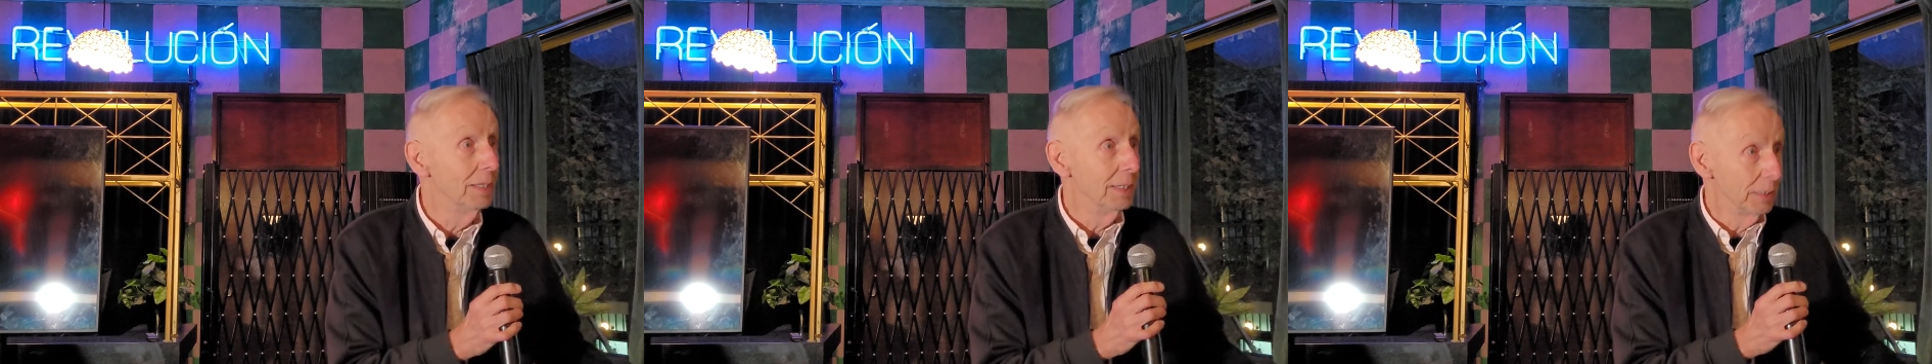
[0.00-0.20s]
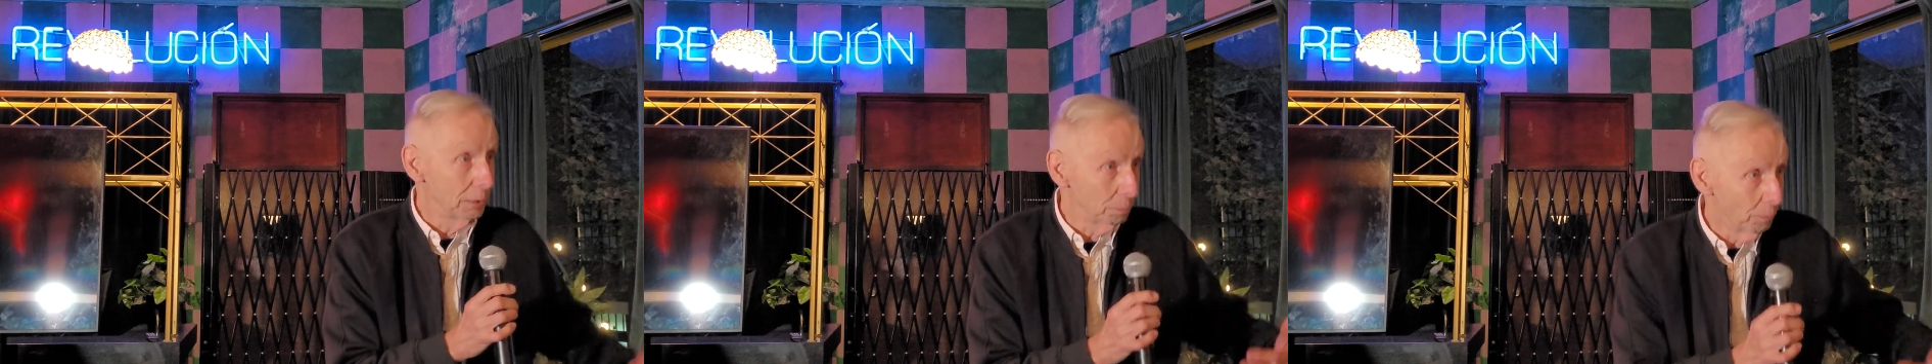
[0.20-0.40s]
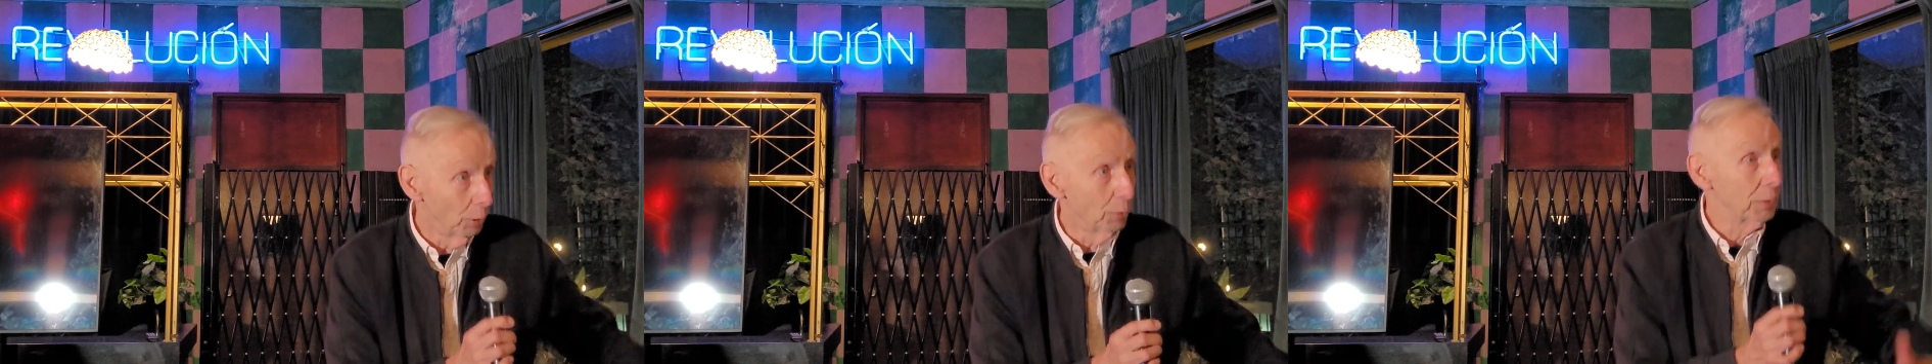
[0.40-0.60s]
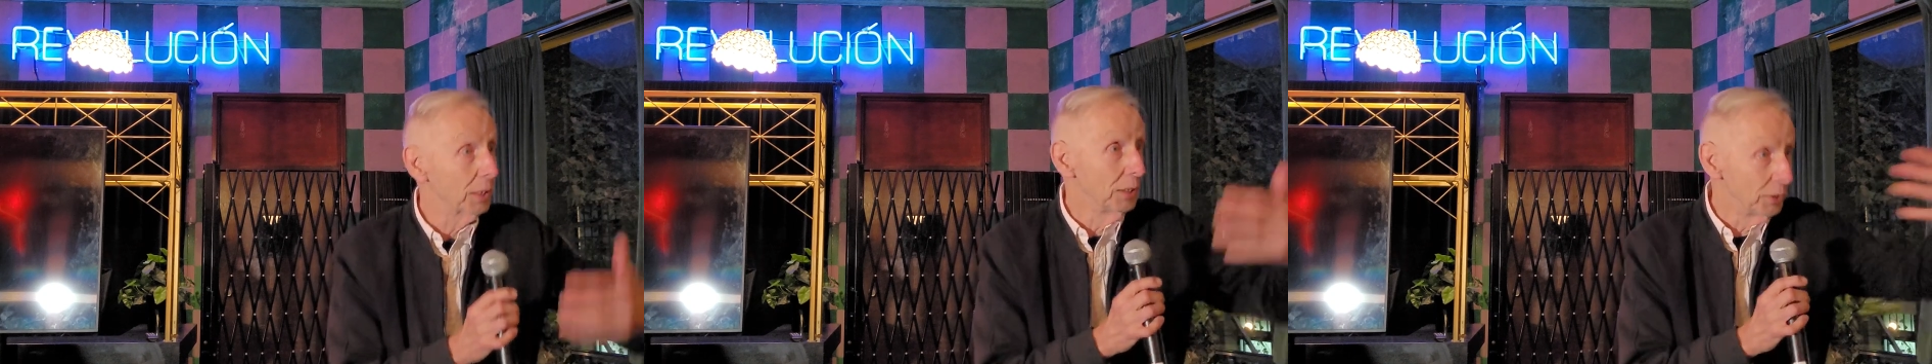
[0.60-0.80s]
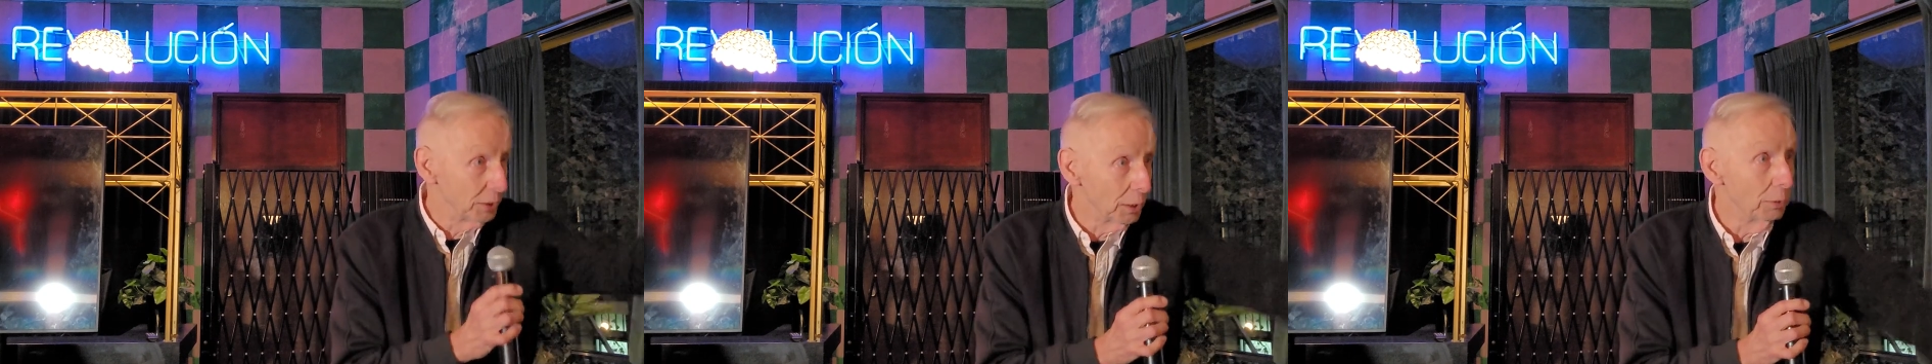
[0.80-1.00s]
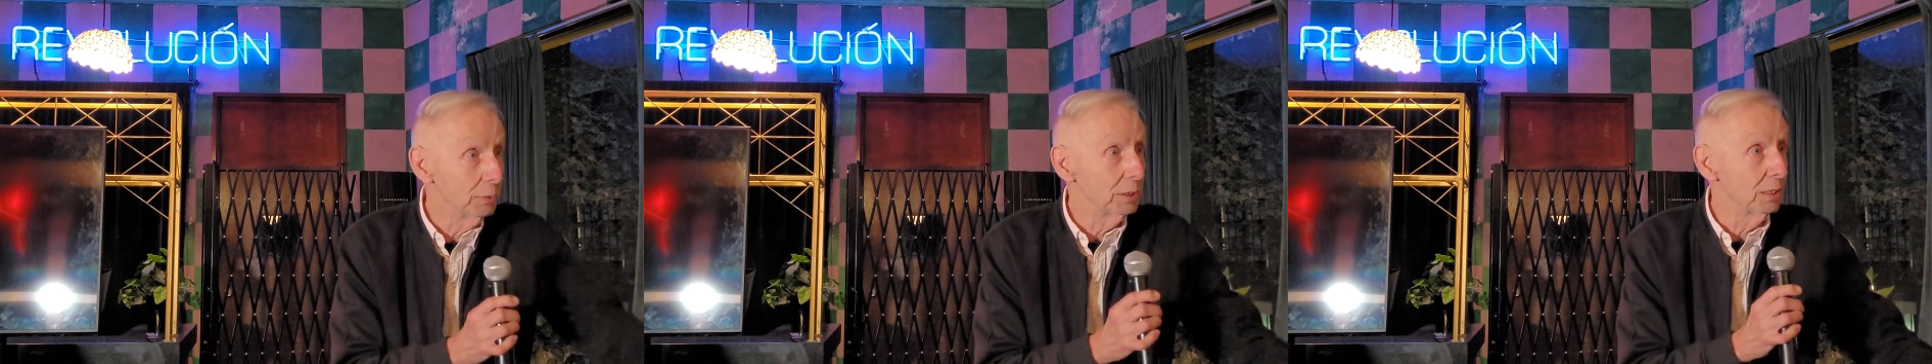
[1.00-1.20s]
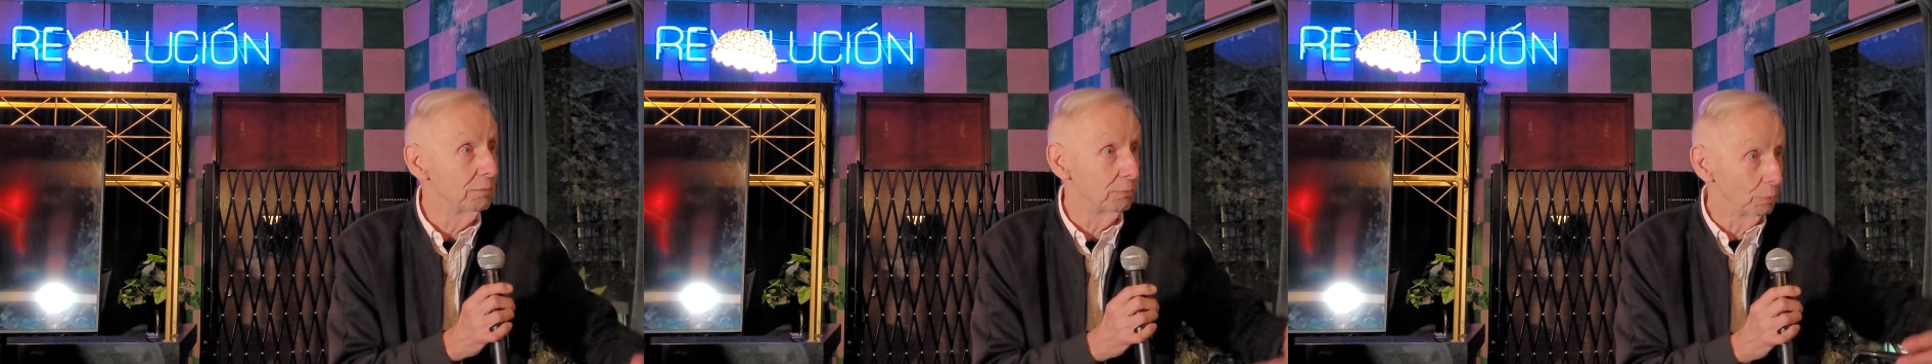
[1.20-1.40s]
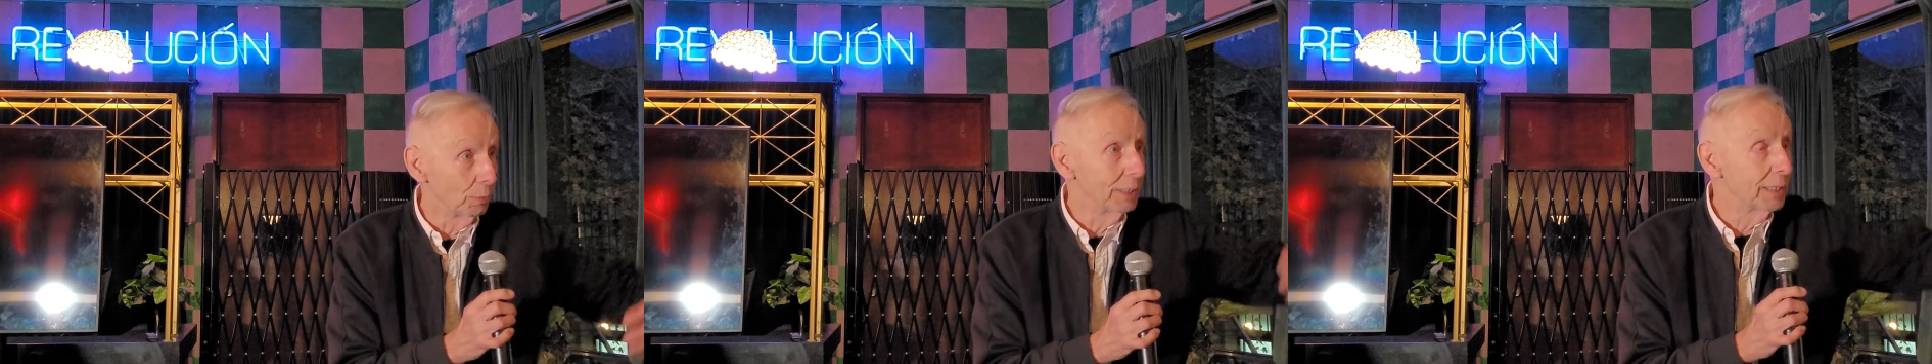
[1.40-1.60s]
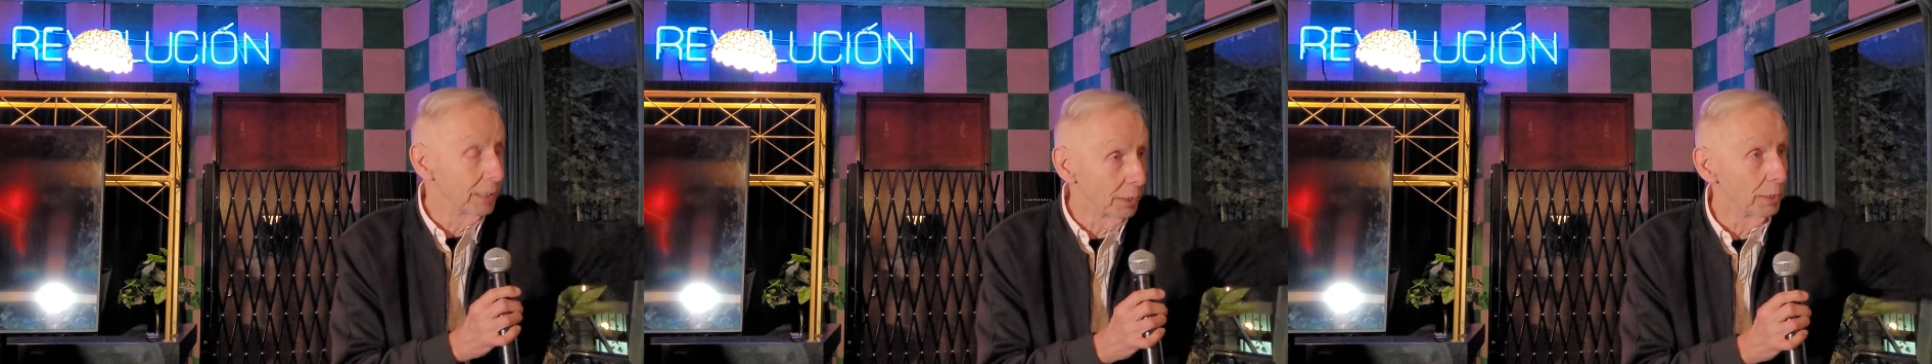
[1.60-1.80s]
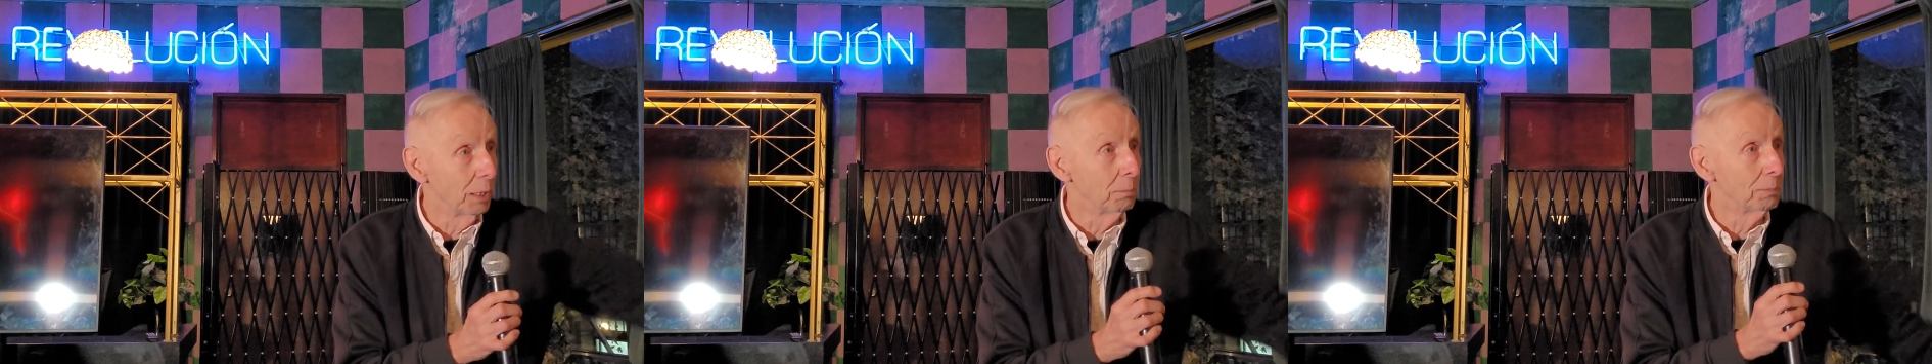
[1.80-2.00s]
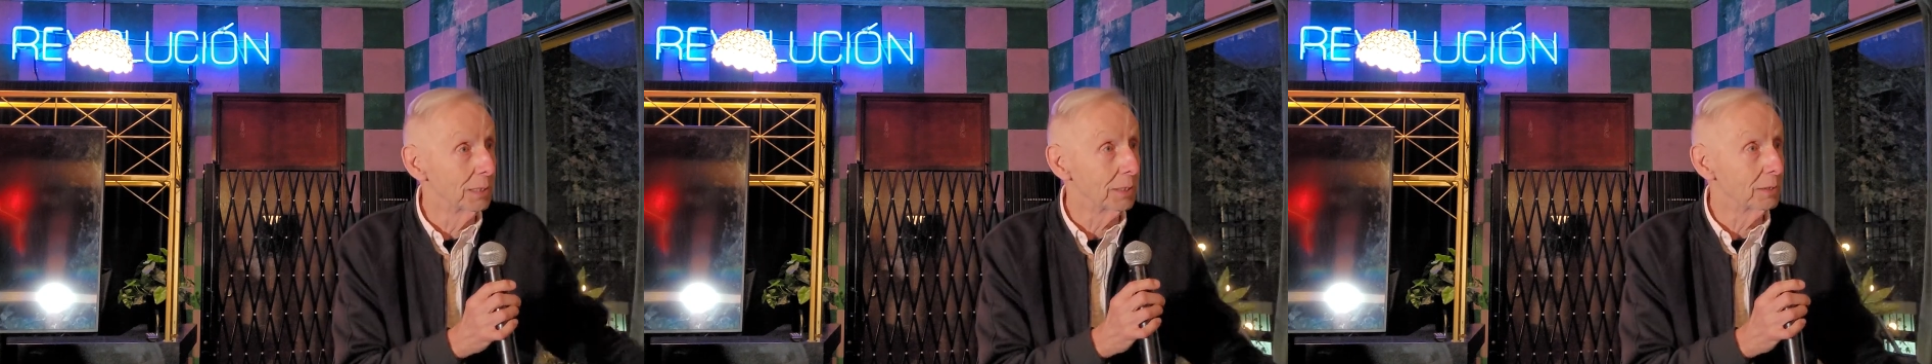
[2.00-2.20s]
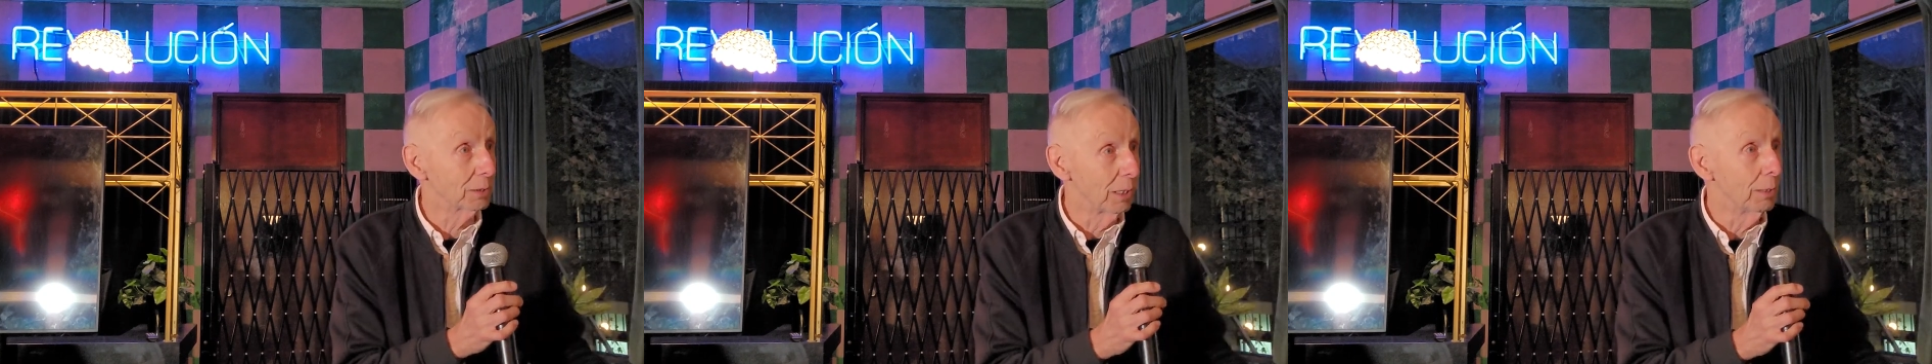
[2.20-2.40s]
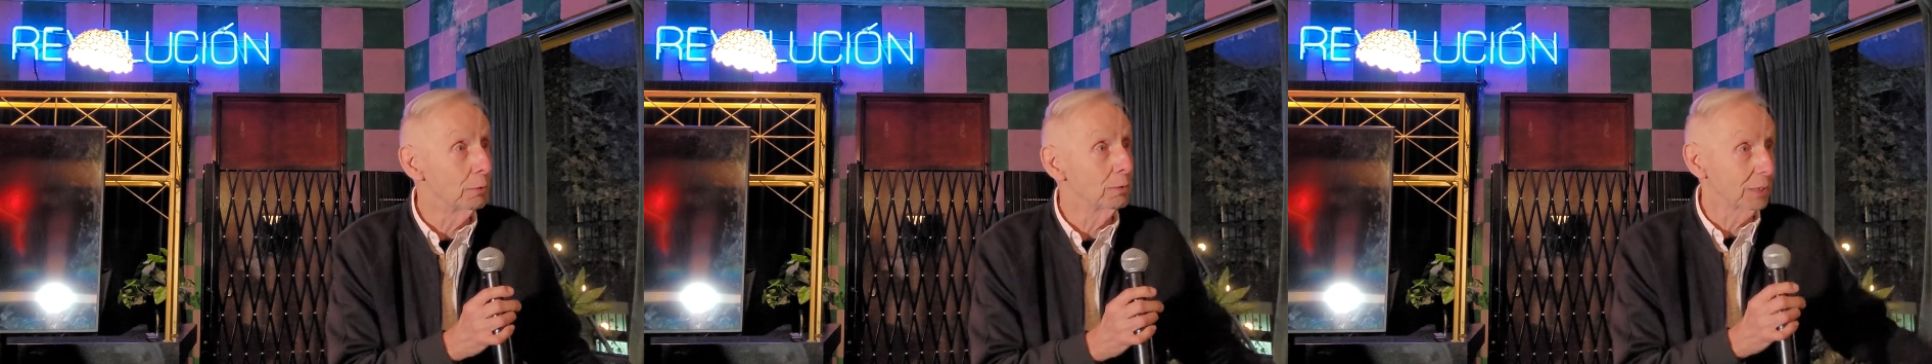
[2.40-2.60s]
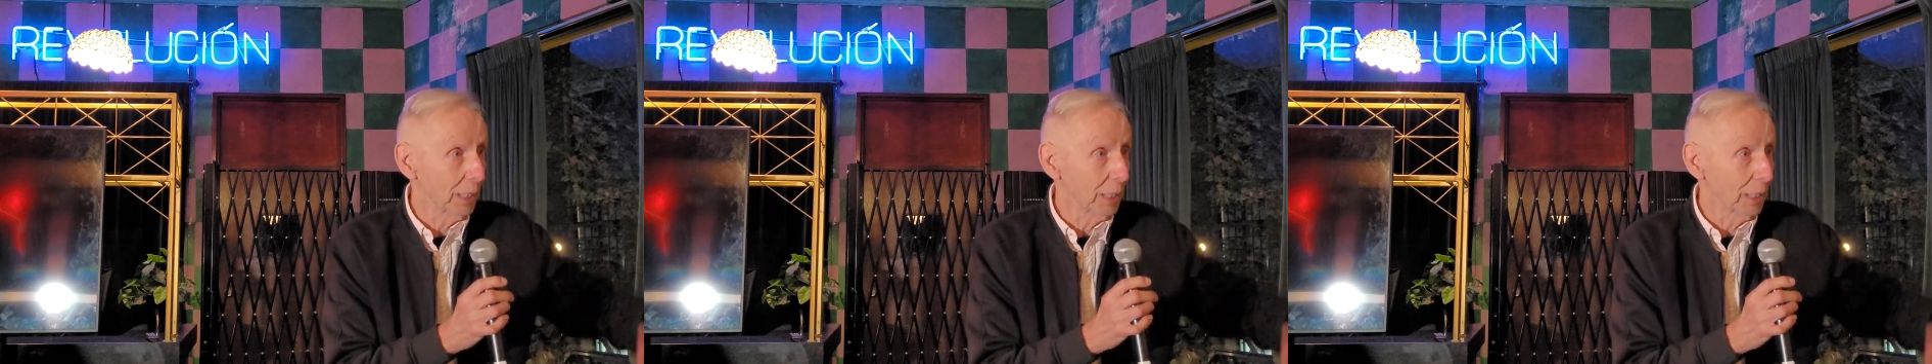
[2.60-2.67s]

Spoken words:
is more conducive to economic growth,